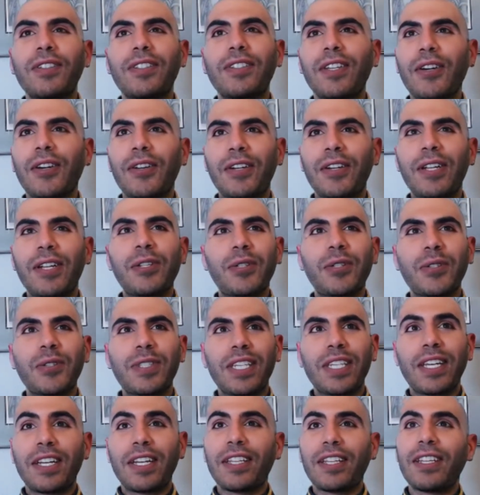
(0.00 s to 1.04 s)
their initials
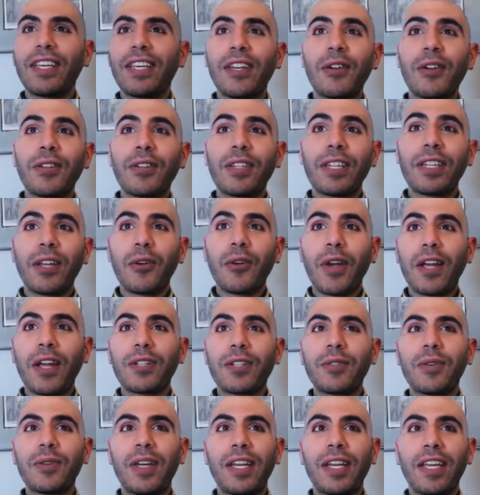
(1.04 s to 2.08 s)
in the year that they
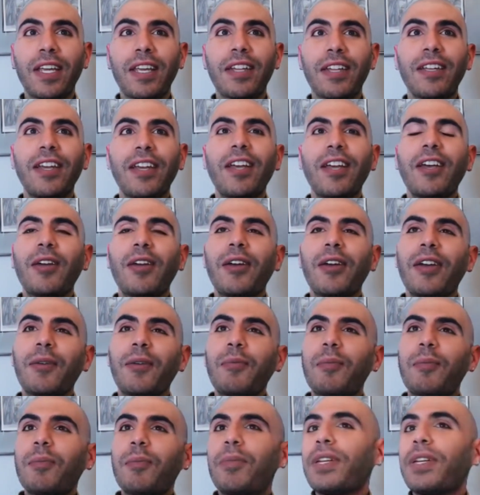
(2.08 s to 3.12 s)
graduated,
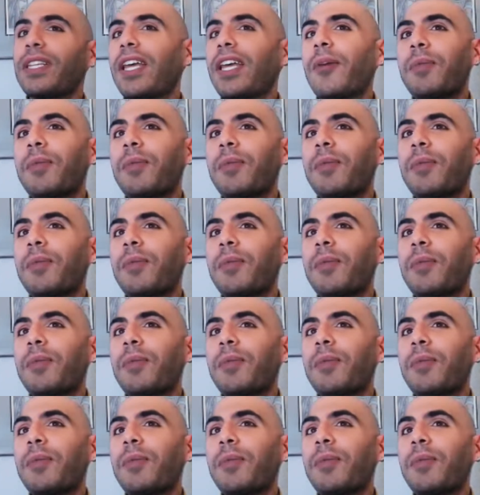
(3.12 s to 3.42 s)
but that